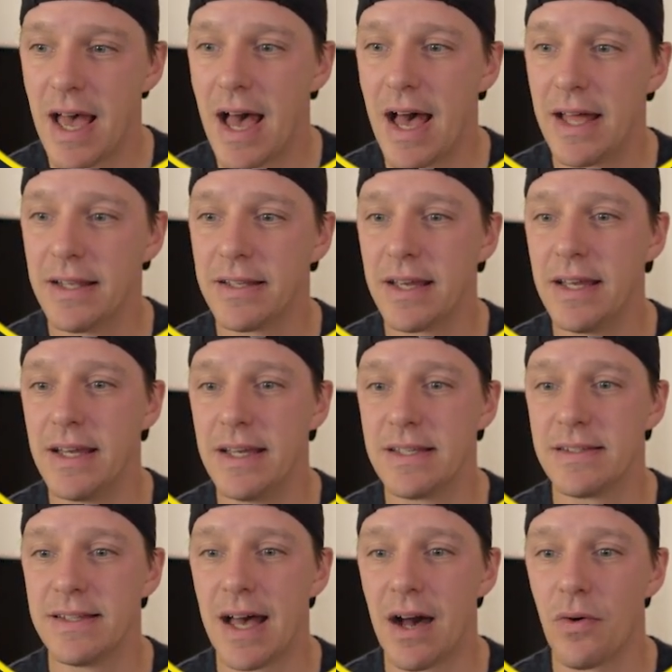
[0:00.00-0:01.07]
And it
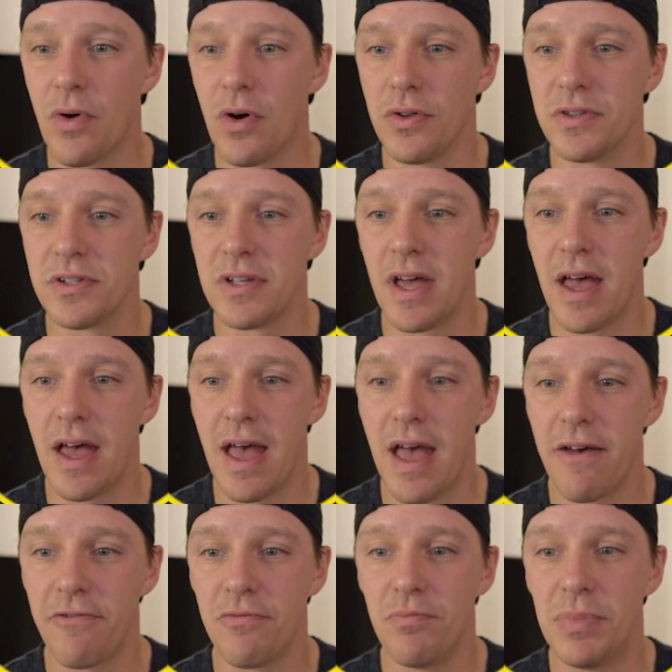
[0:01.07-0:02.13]
is now on to
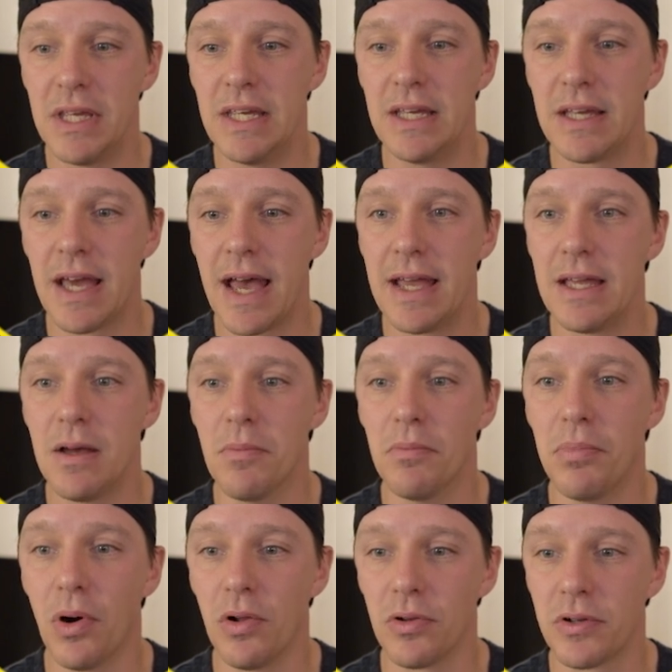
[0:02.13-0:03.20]

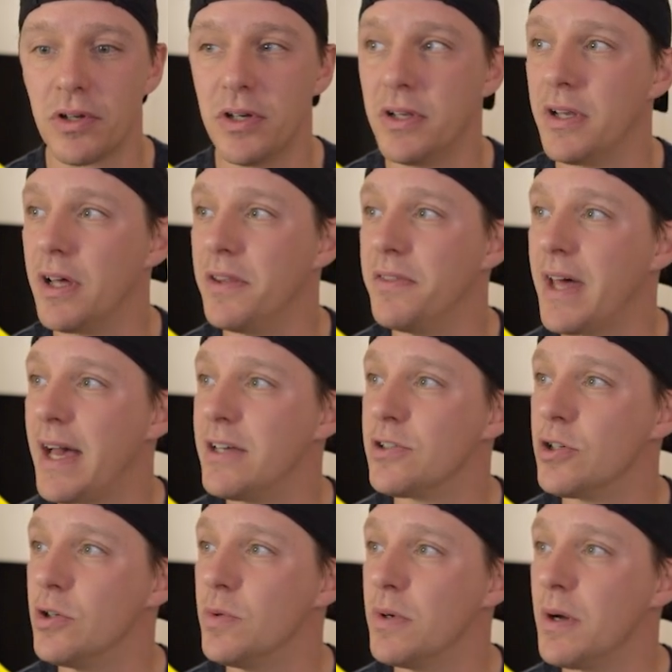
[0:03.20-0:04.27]
FBK Balkan, and that
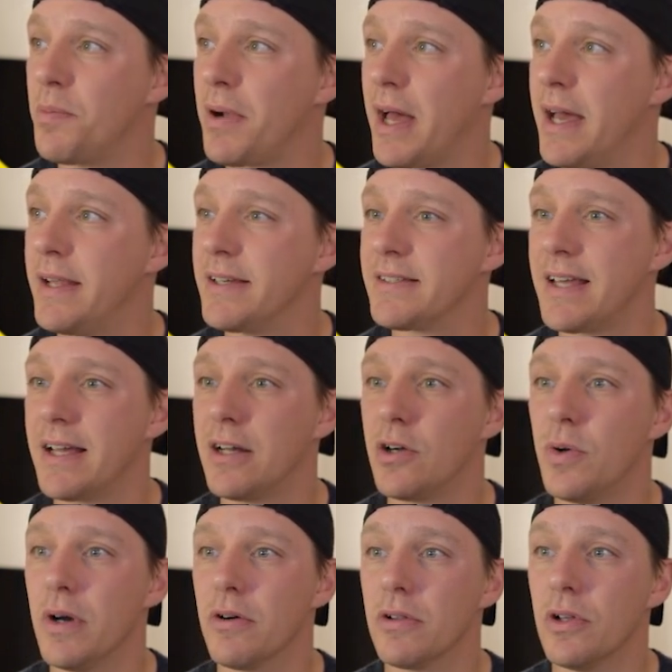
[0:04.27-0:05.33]
is who we're playing. Let's take a
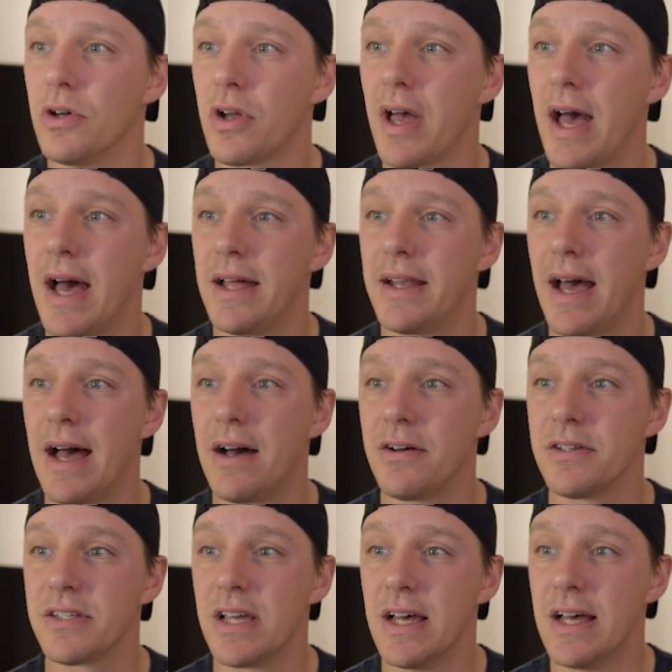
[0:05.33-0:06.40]
quick look at
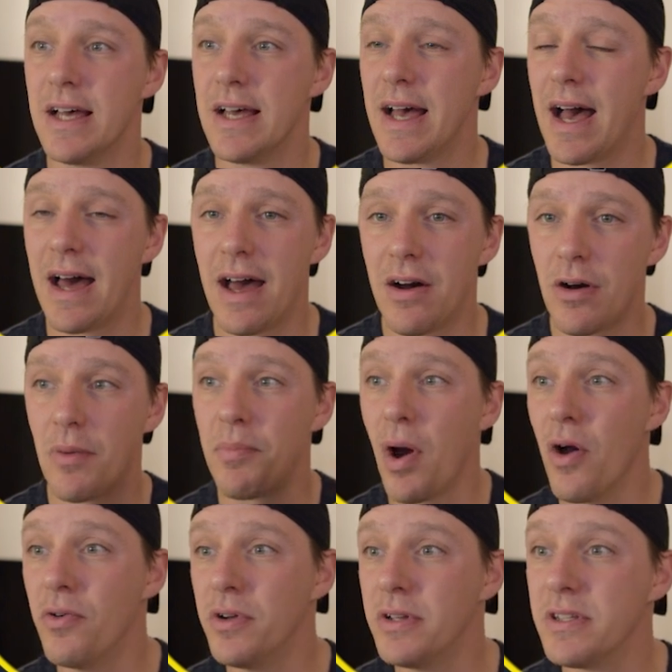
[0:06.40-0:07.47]
our
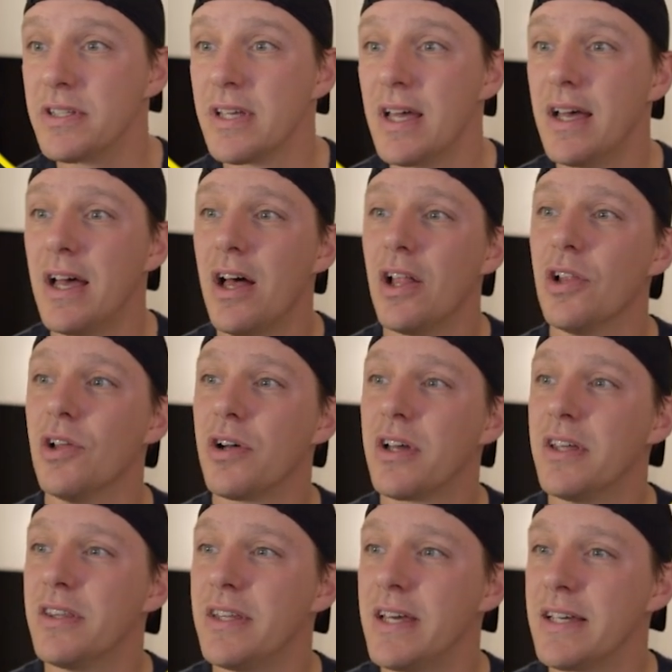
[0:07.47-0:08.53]
opponent. Look
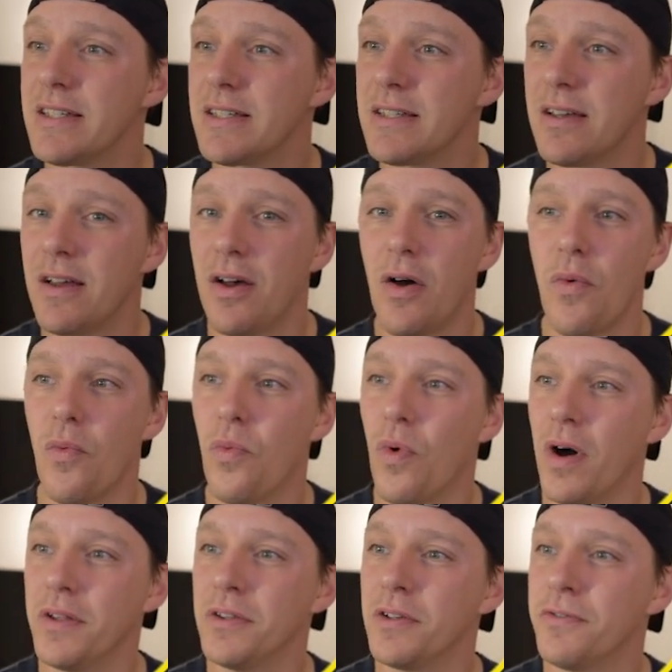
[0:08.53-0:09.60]
at this
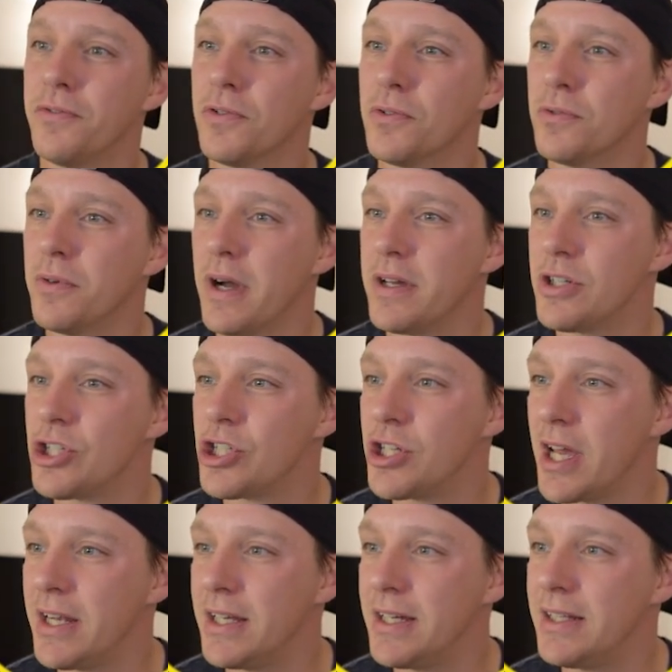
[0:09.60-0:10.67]
wonderful
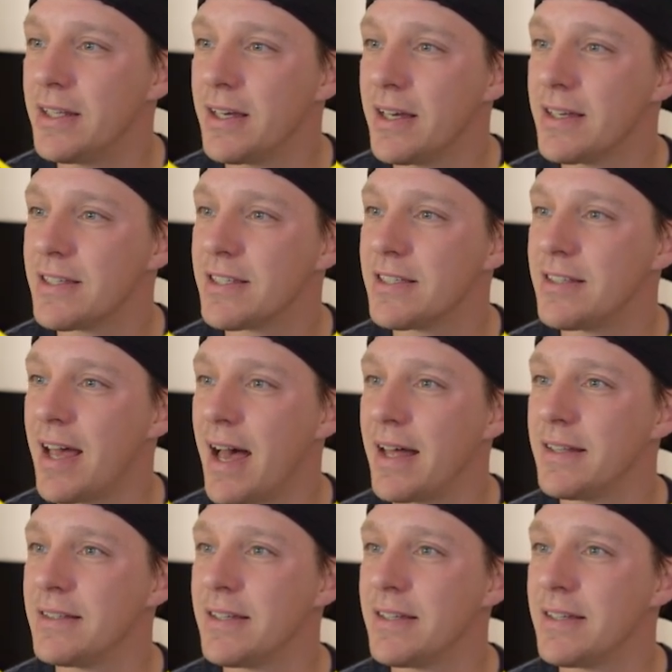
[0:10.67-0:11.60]
shedded stand